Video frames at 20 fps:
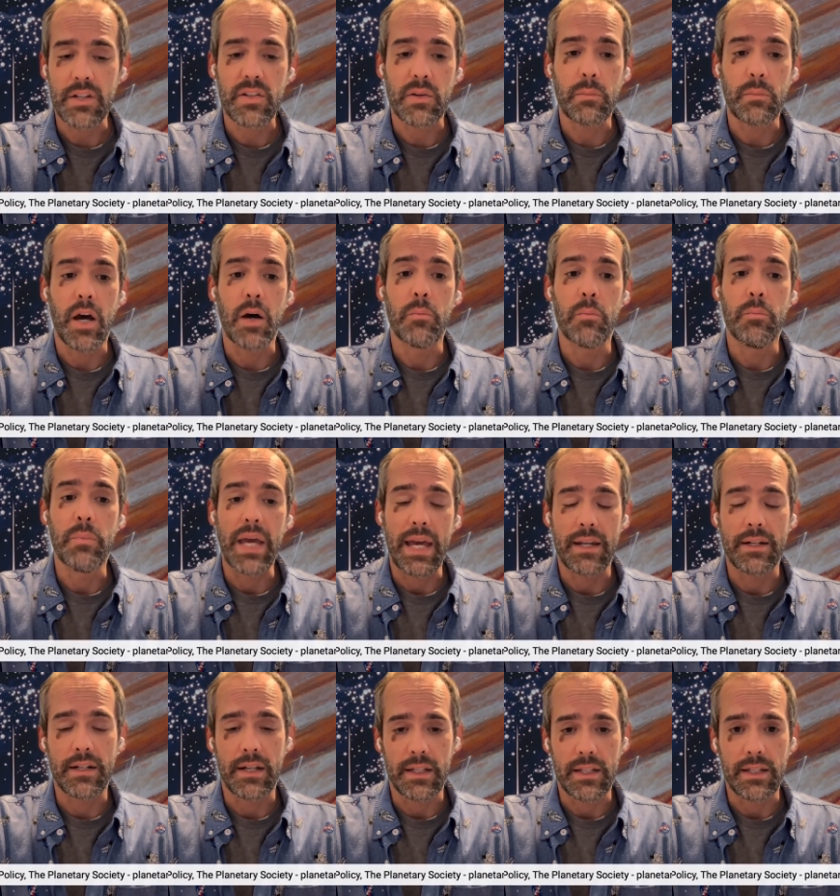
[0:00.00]
you're actually
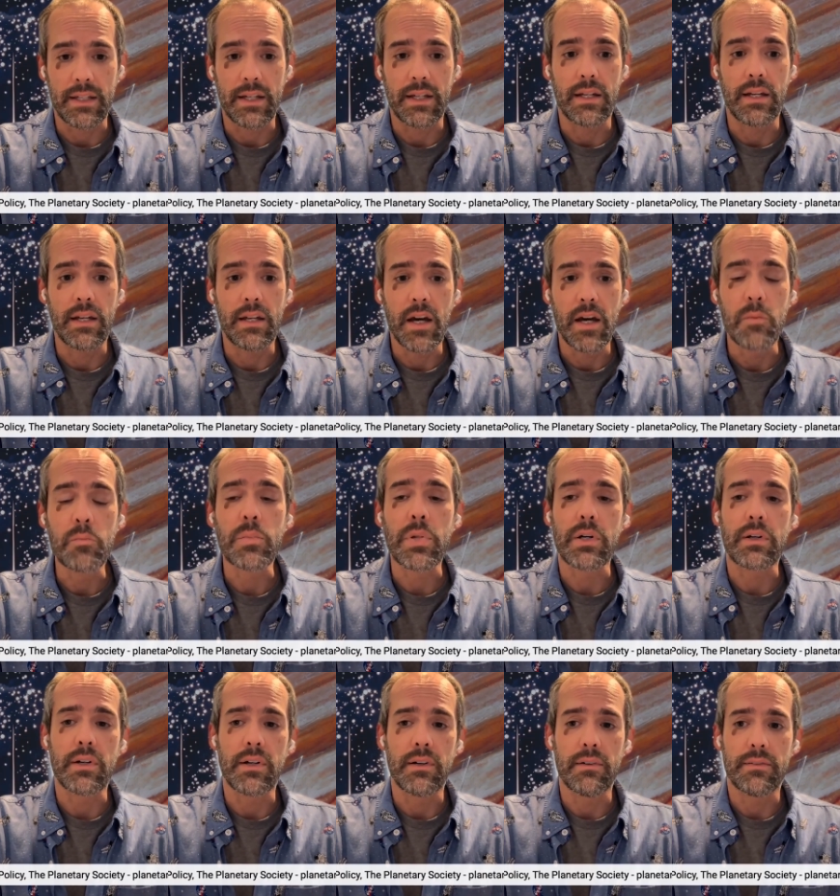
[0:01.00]
abandoning a
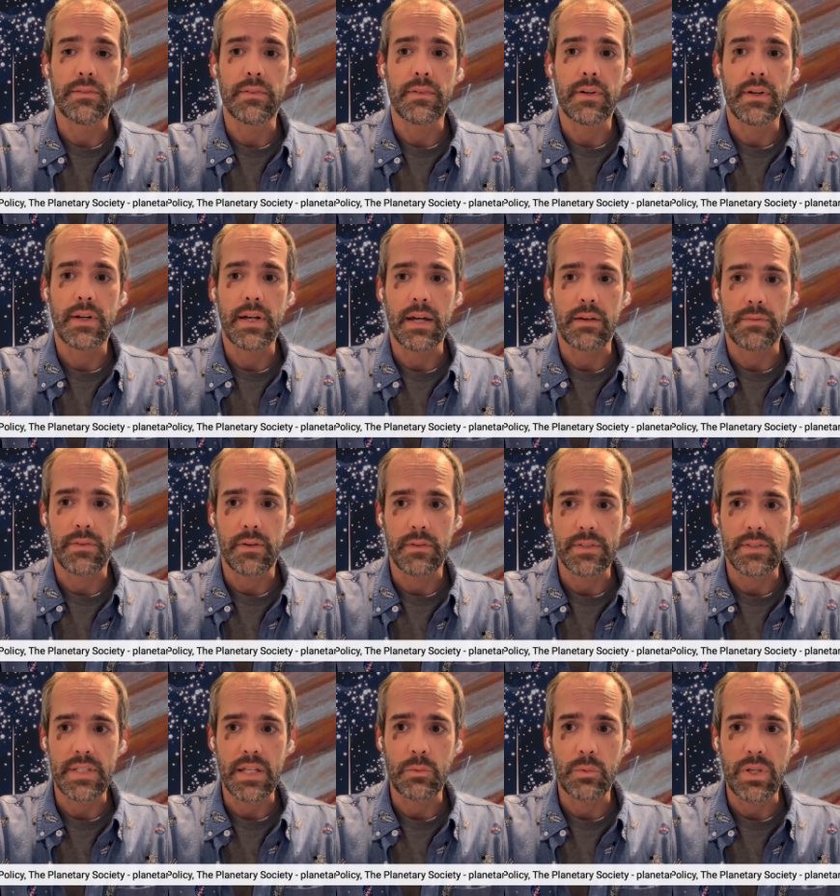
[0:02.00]
number of
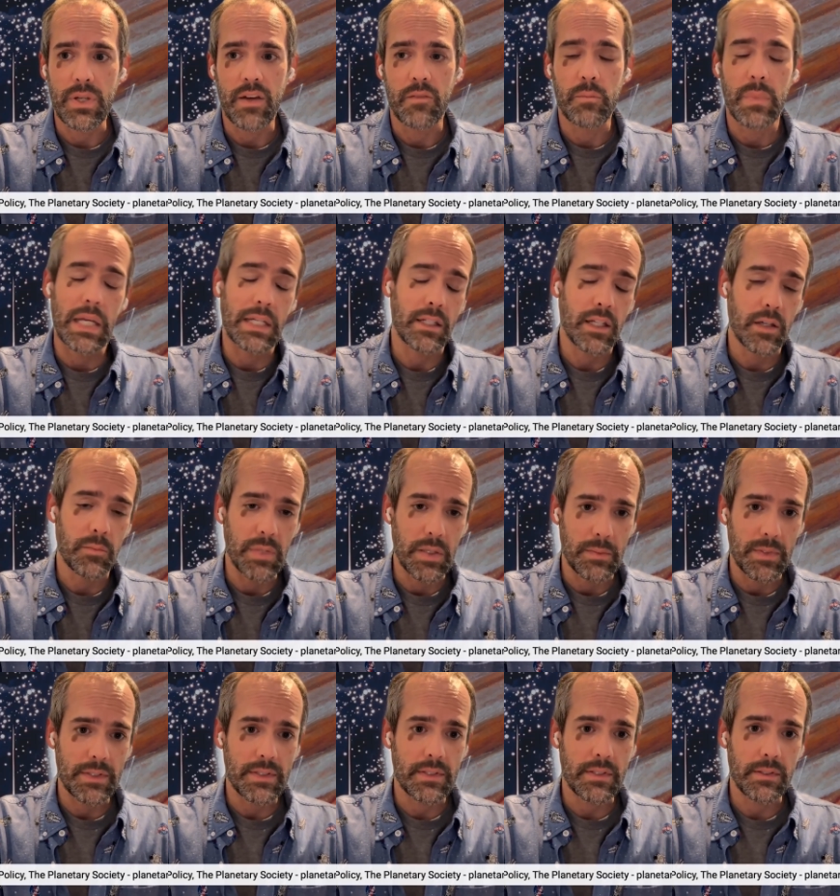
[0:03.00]
efforts that we have made
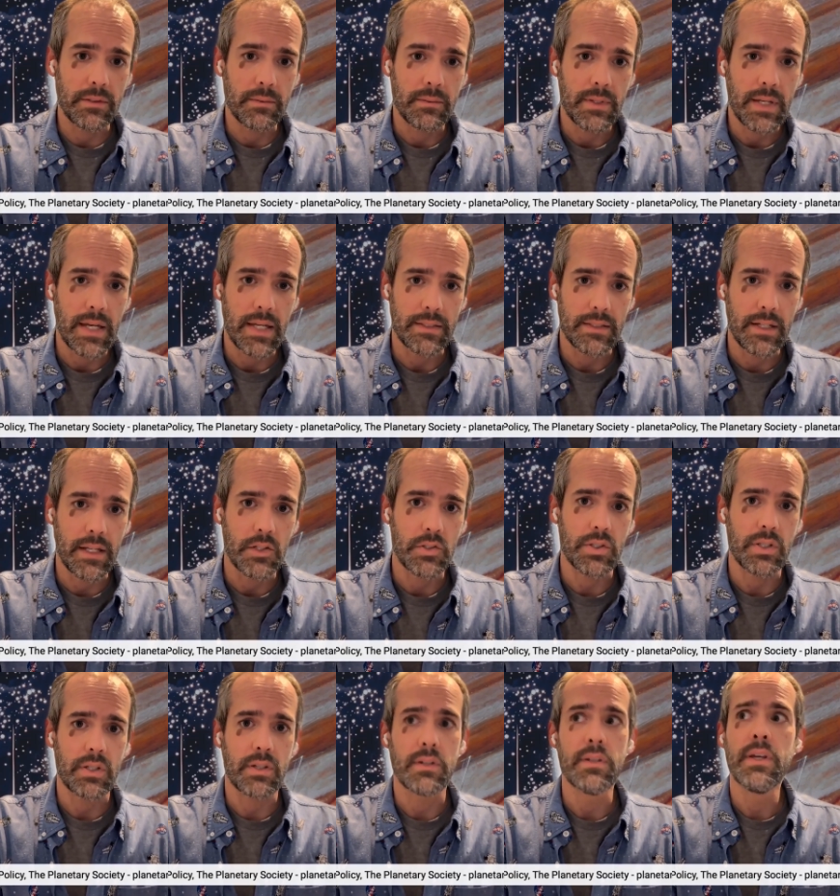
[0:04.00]
commitments to as a
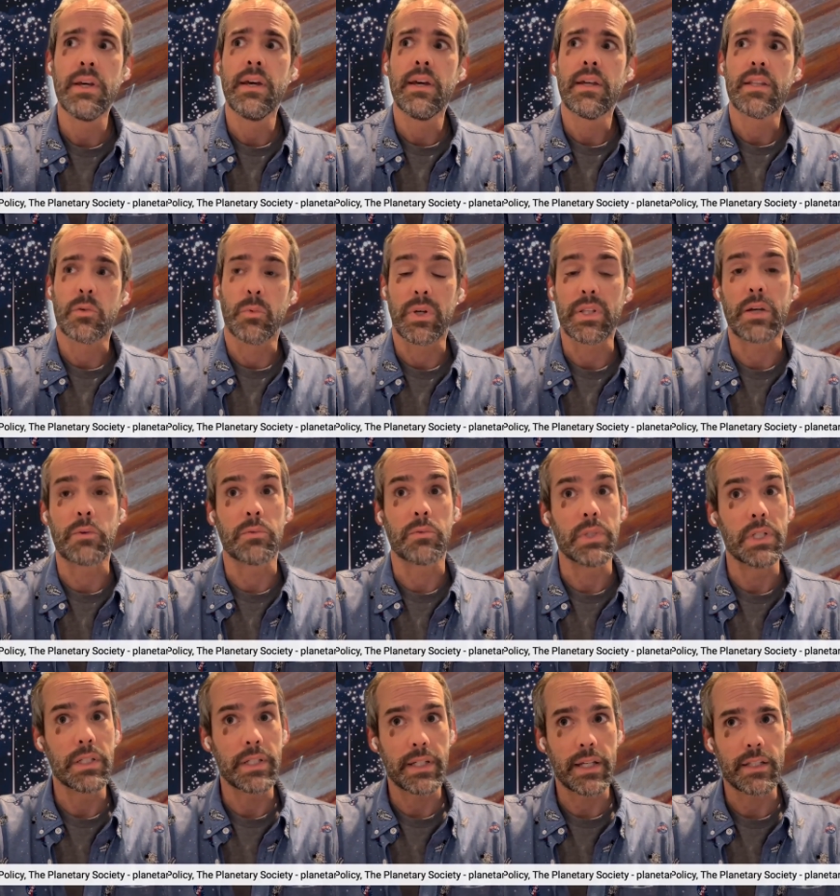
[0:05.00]
nation. The one that
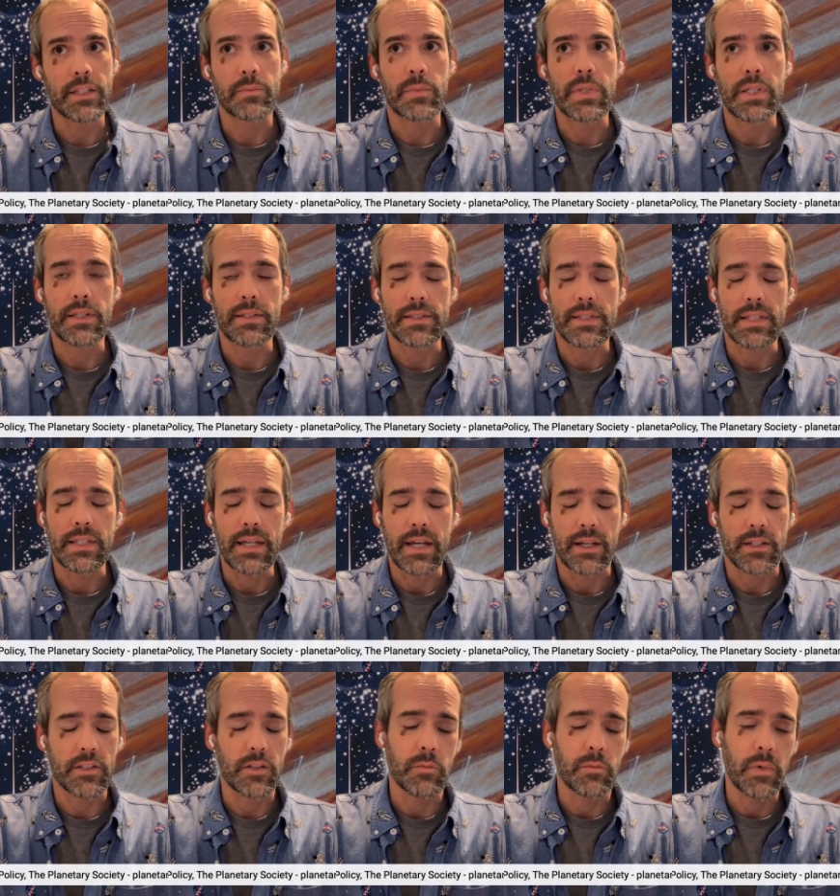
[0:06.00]
really gets me is the
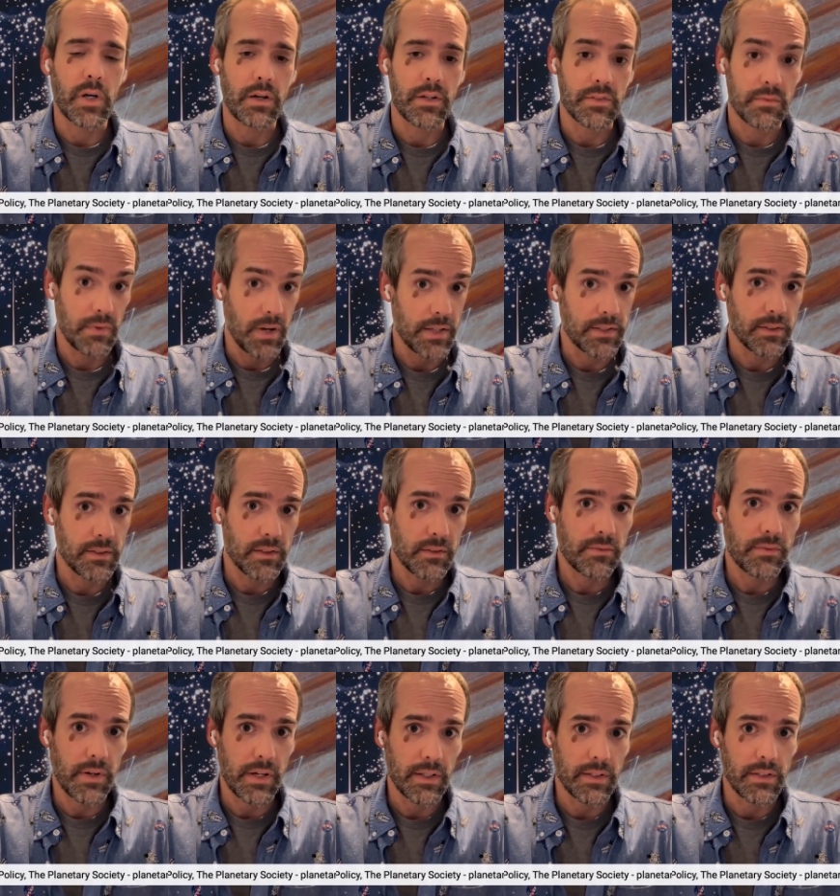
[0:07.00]
ExoMars
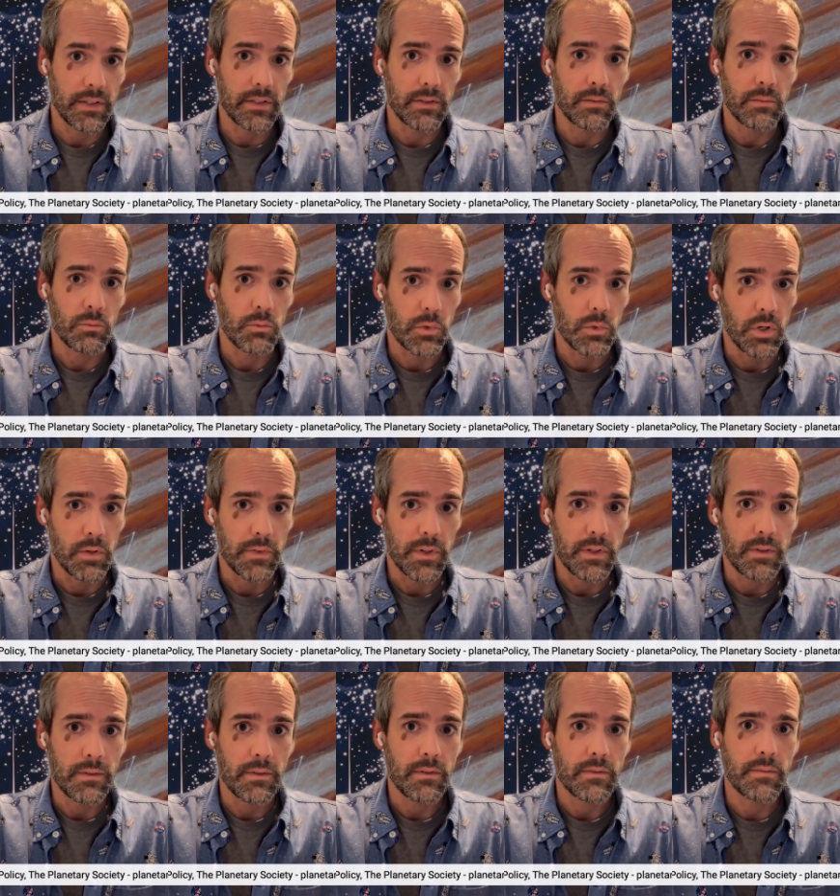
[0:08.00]
Rosalind Franklin
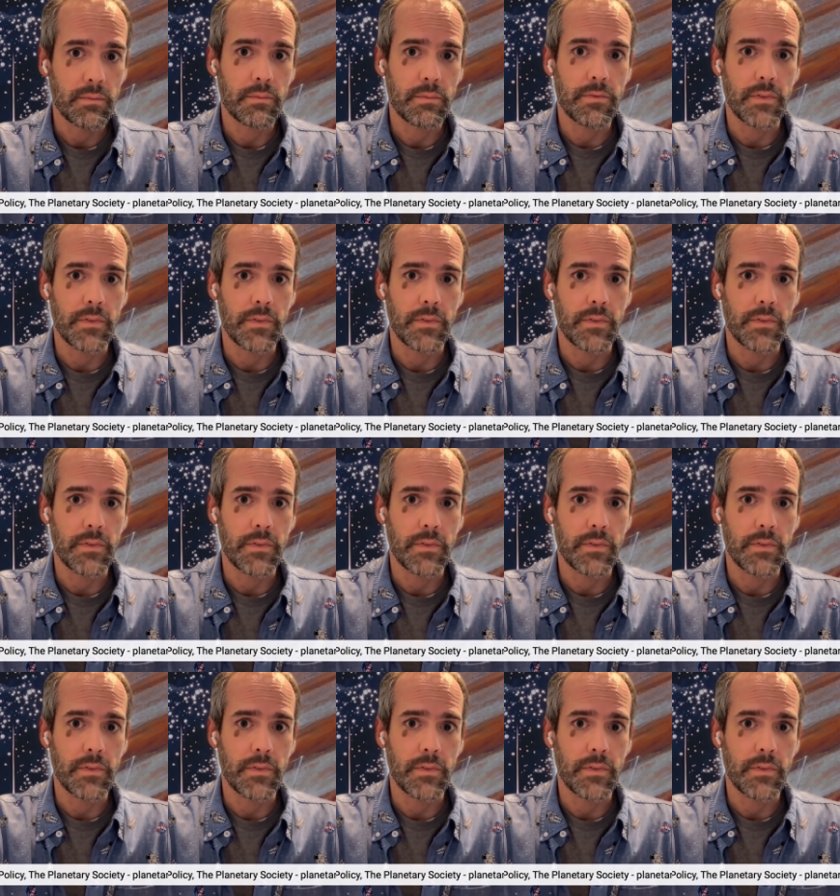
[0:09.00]
Rover